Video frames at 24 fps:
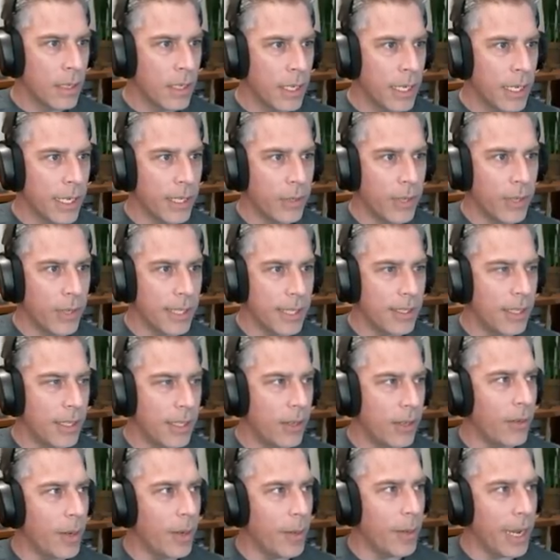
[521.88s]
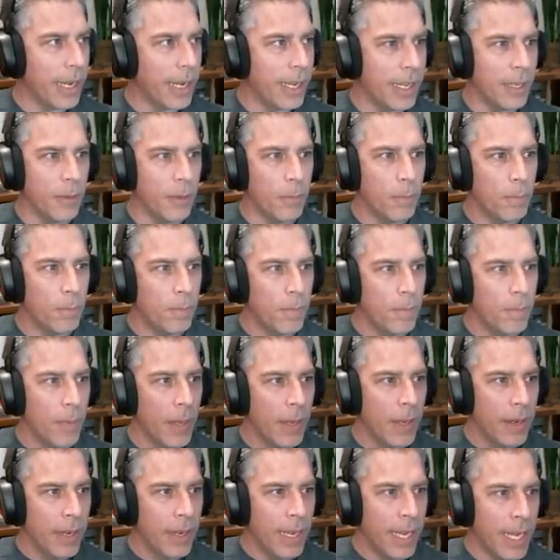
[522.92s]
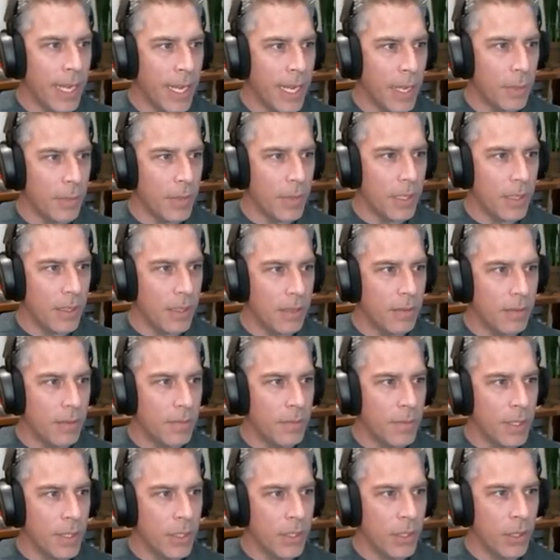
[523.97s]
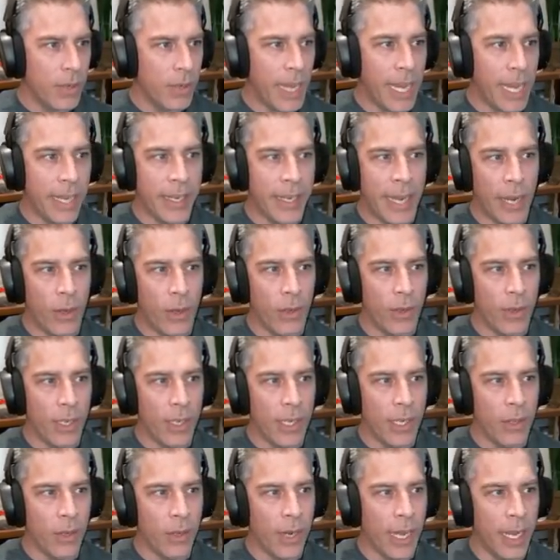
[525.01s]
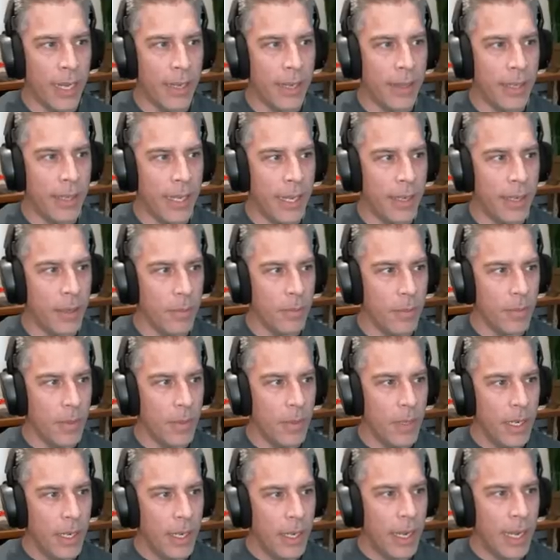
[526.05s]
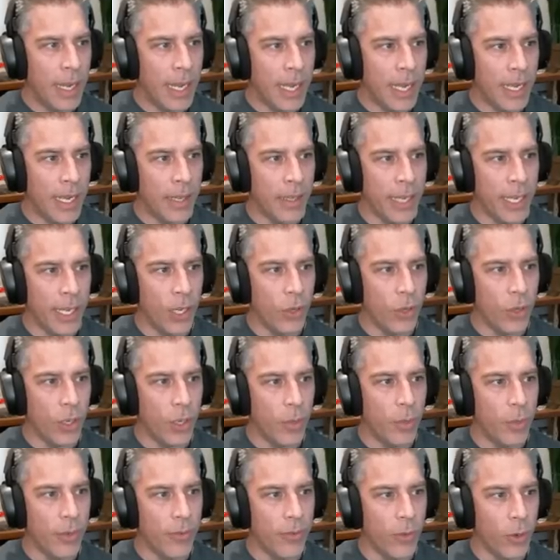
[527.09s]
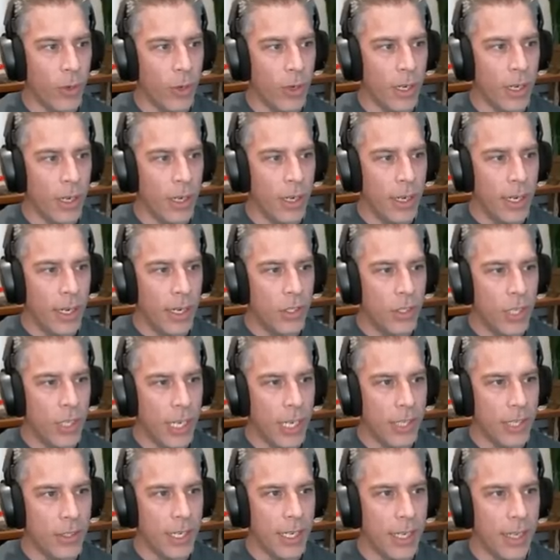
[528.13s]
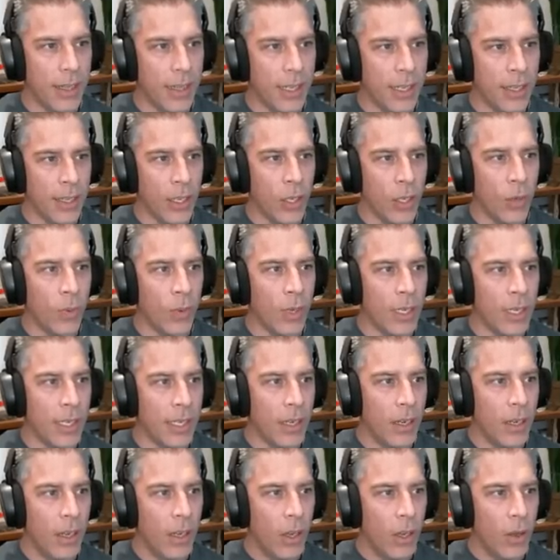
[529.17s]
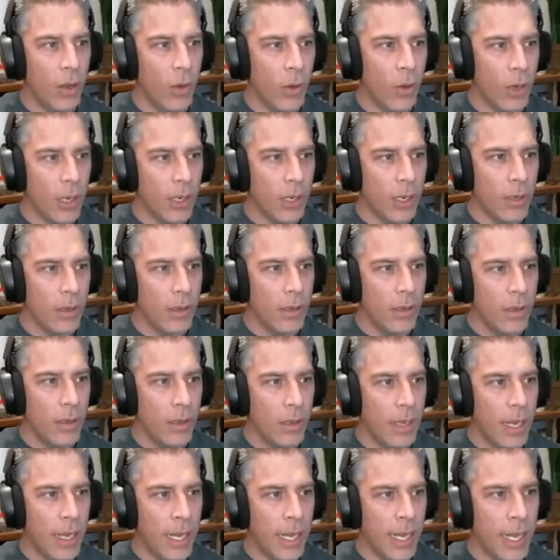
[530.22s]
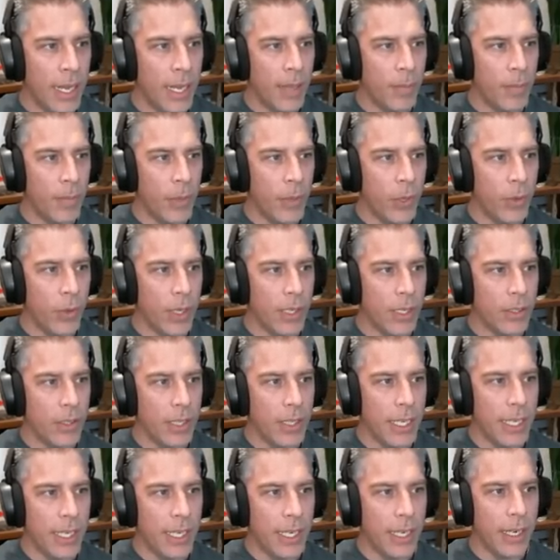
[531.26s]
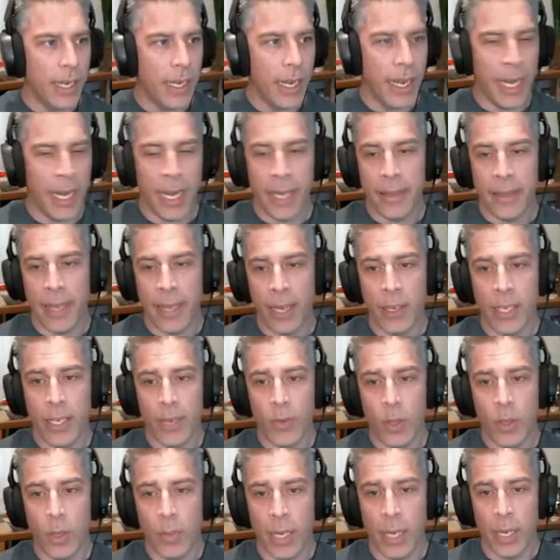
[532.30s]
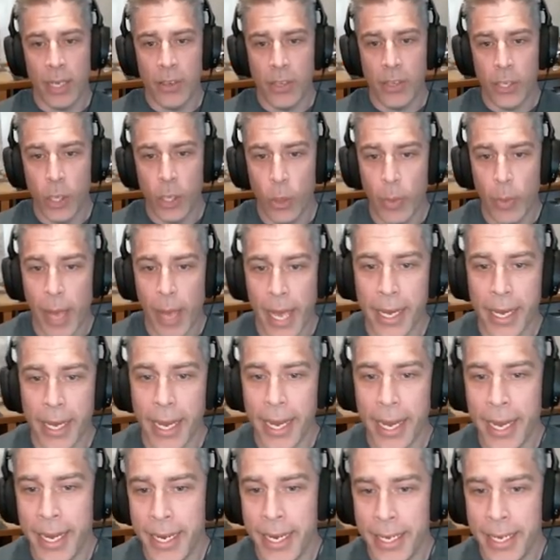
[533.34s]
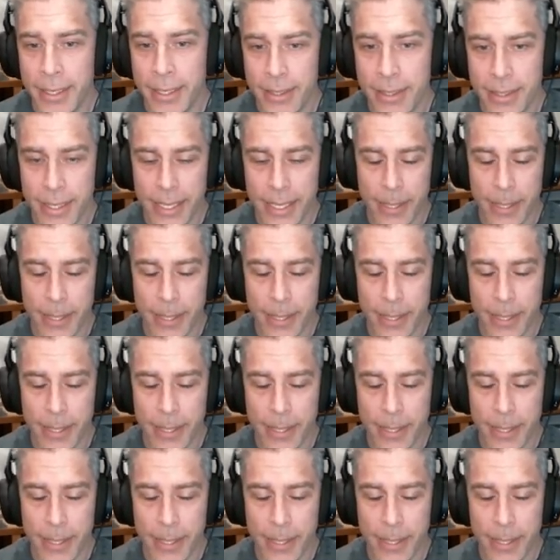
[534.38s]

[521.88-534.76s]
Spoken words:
I can drag Sarenrae back in. So yeah, now you can either edit the item like you could before, change anything that you want, or you can delete it, and that'll give you the button to go back and